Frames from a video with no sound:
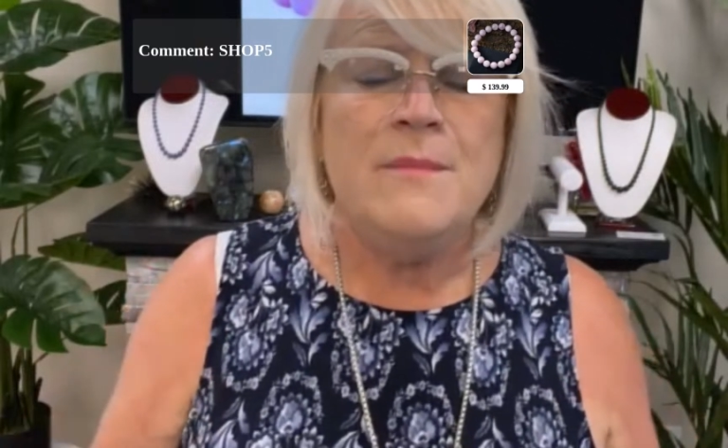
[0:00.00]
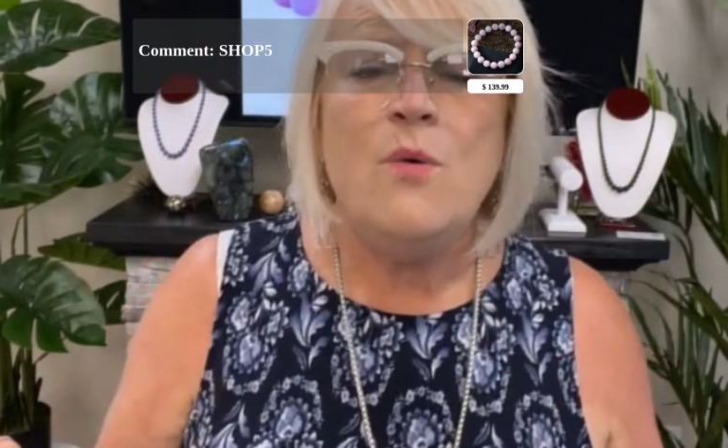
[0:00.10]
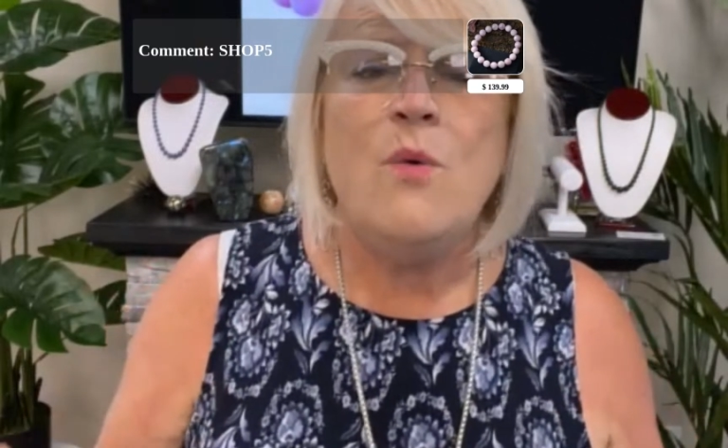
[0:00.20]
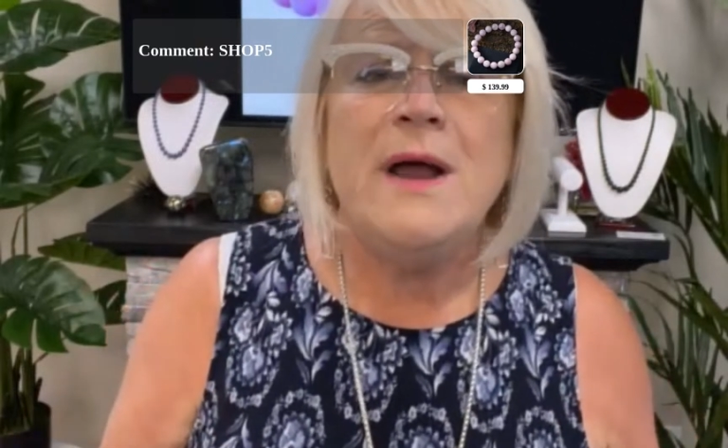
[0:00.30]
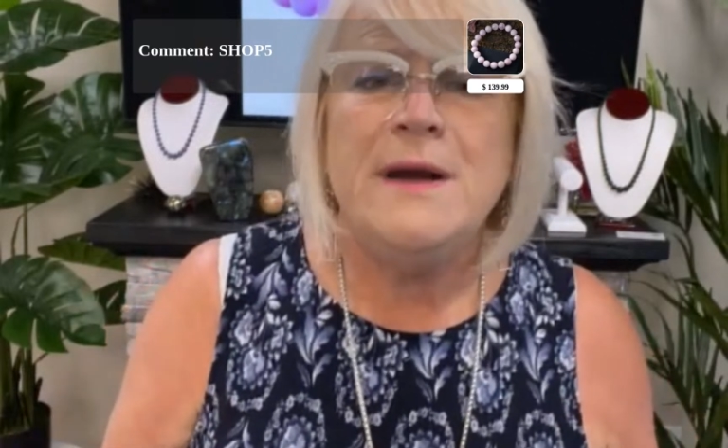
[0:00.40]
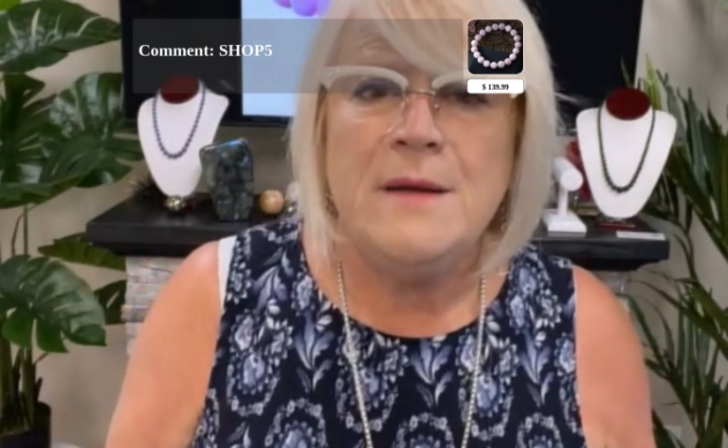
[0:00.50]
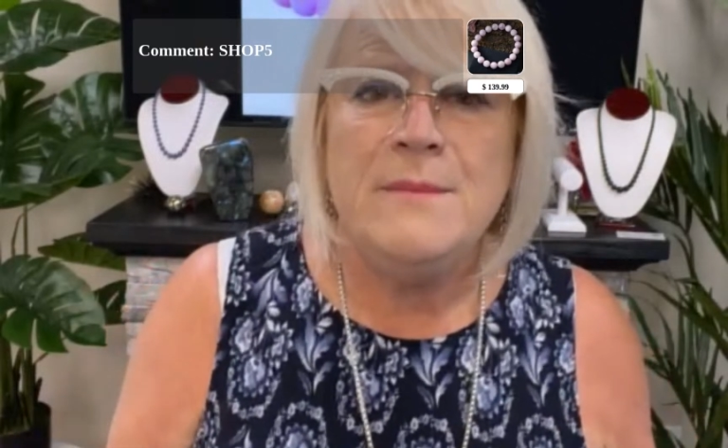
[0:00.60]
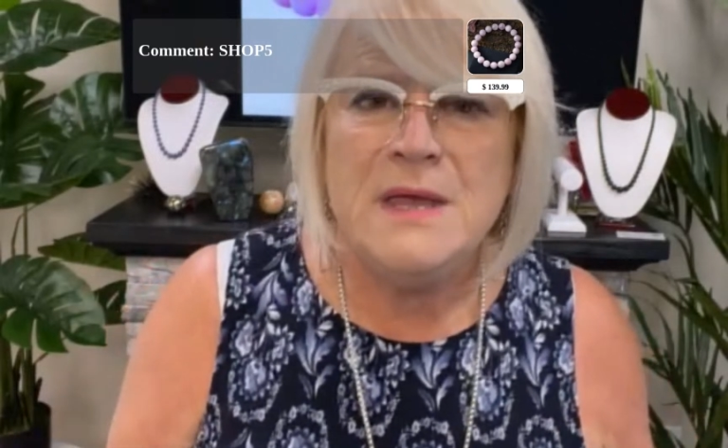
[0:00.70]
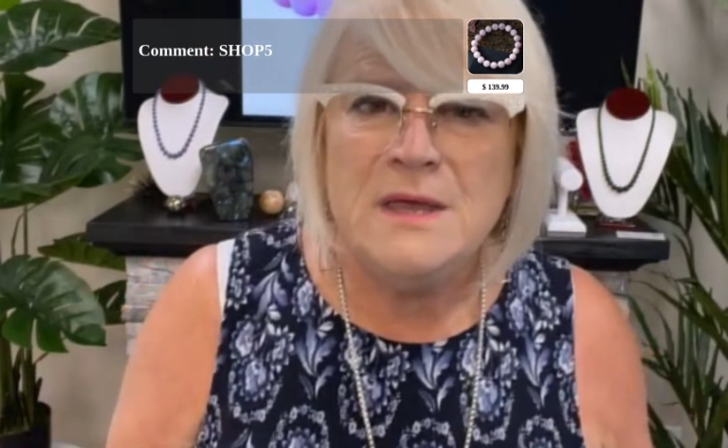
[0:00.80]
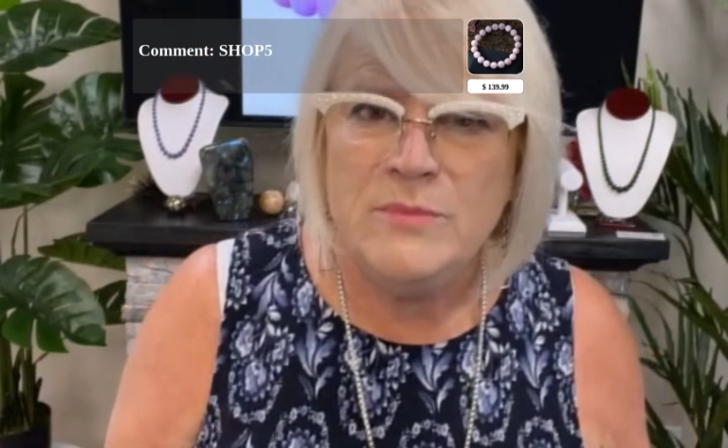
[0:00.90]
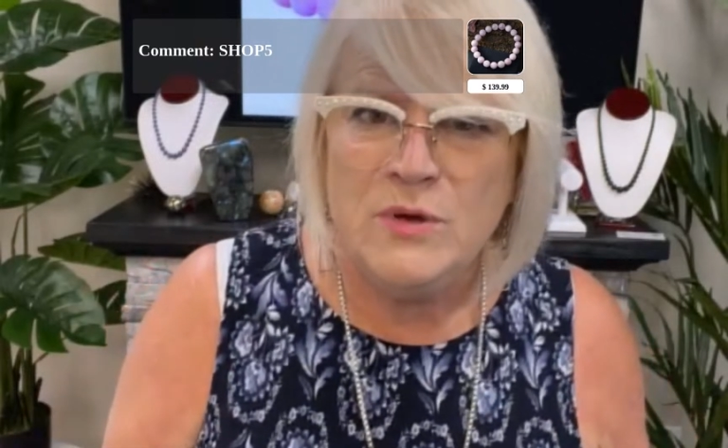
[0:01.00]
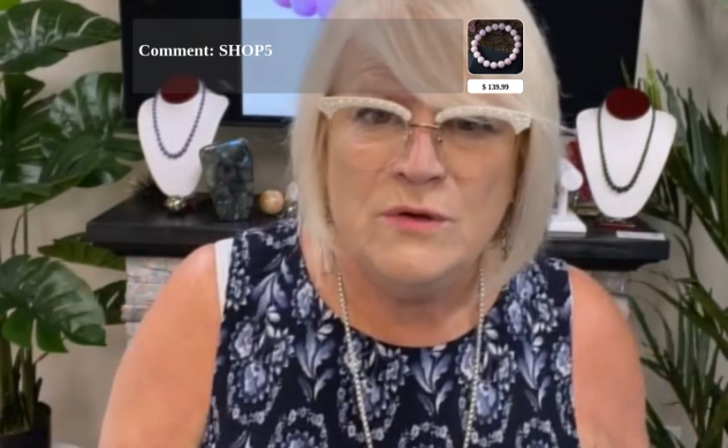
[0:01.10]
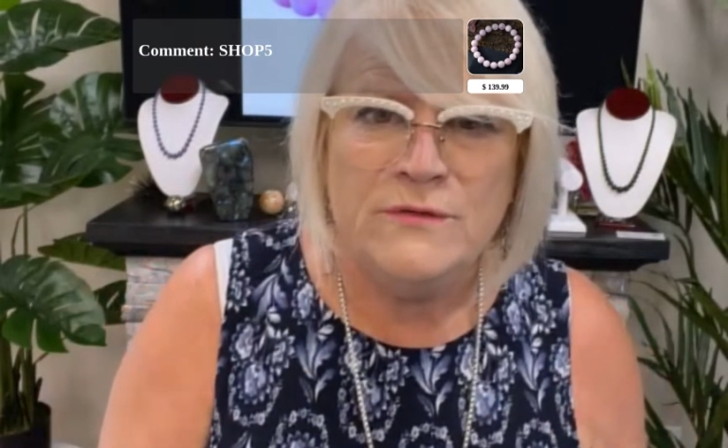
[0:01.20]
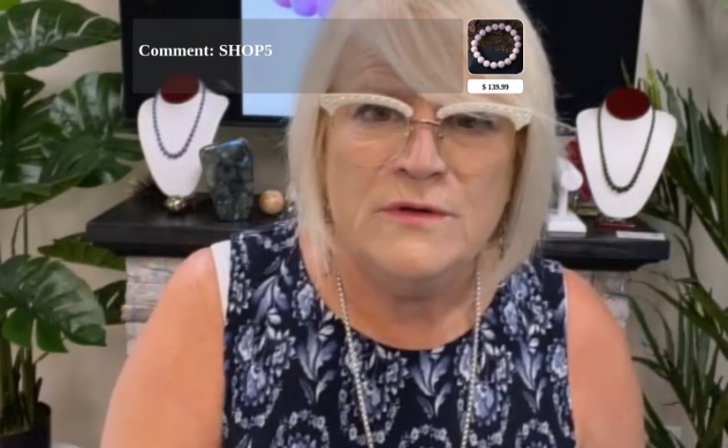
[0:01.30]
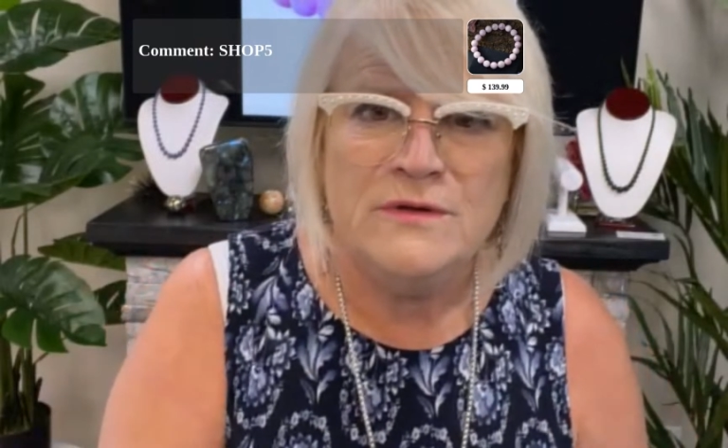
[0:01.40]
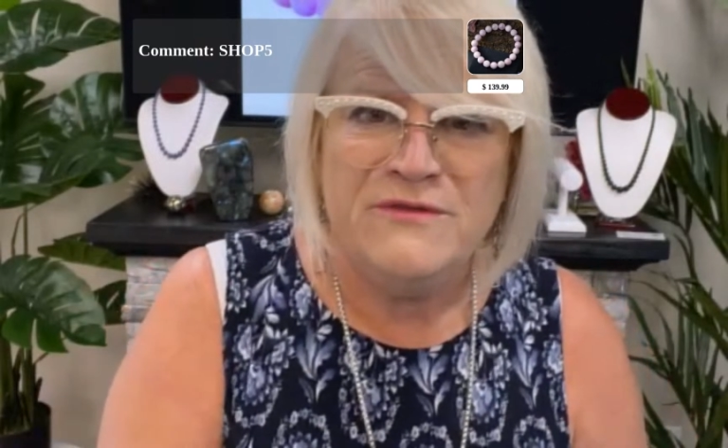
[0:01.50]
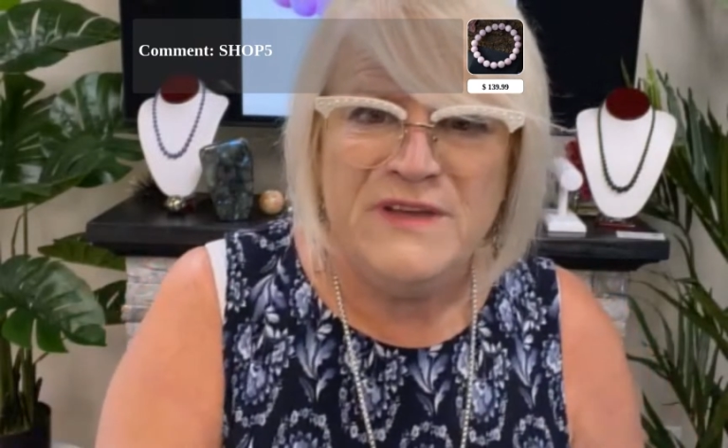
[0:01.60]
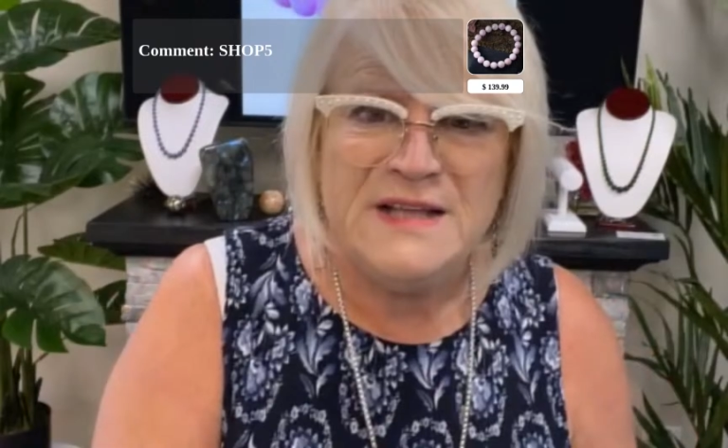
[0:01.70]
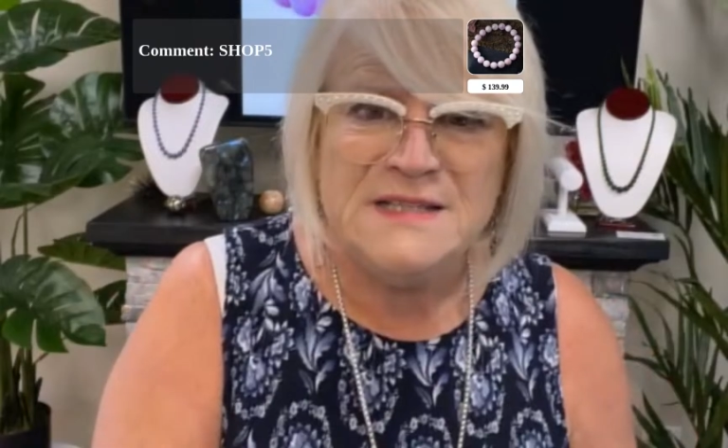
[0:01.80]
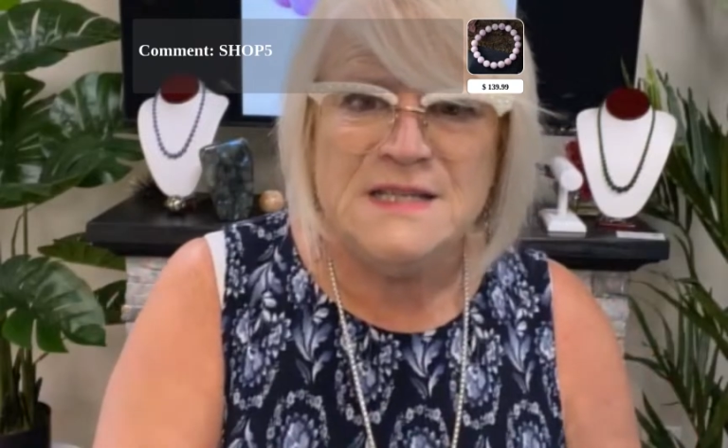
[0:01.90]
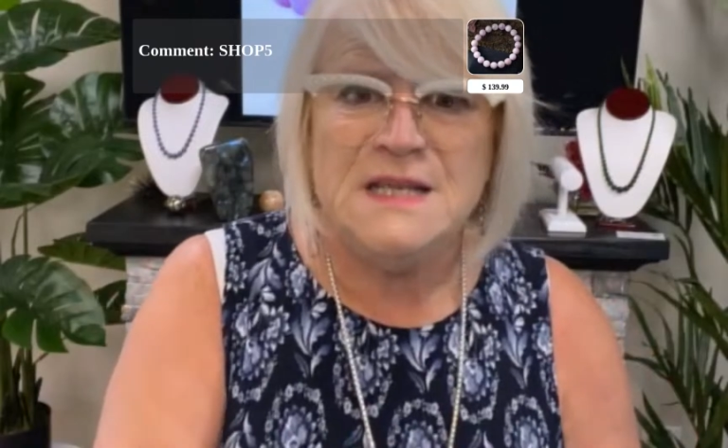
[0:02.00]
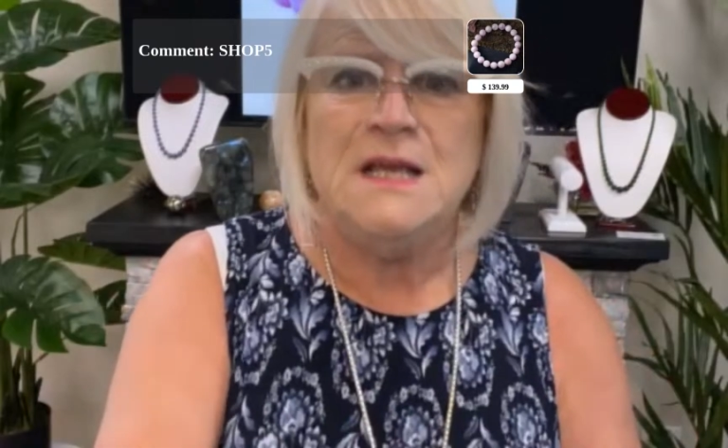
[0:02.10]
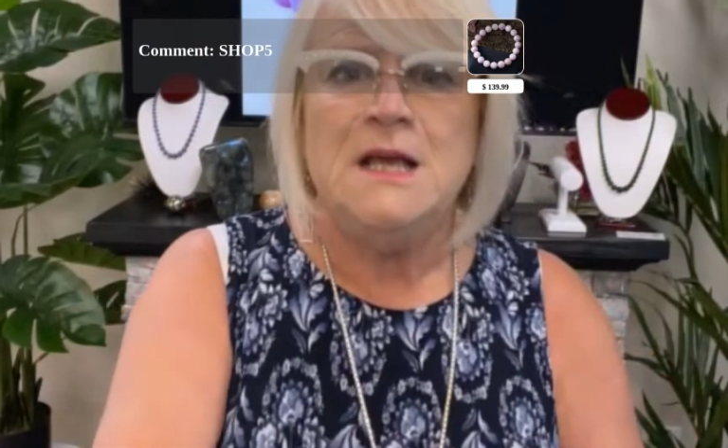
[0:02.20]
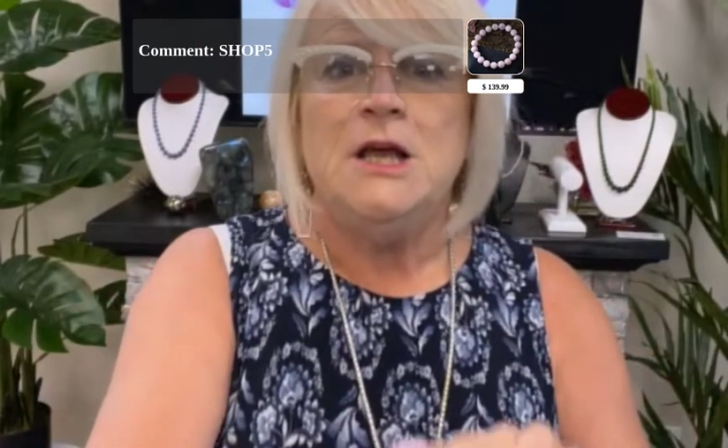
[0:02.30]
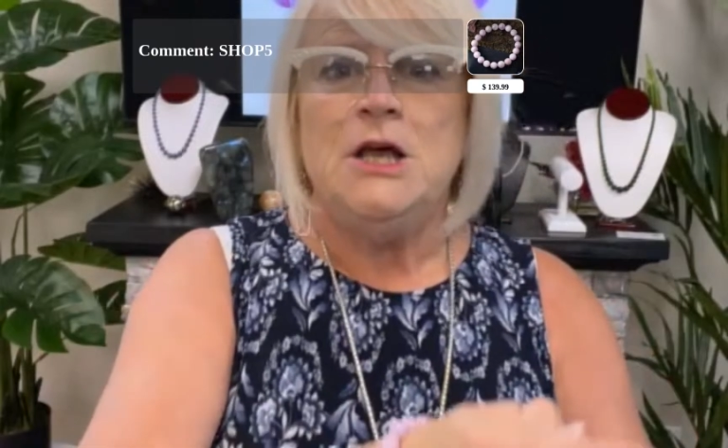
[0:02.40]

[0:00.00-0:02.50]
but why not make it beautiful and fancy?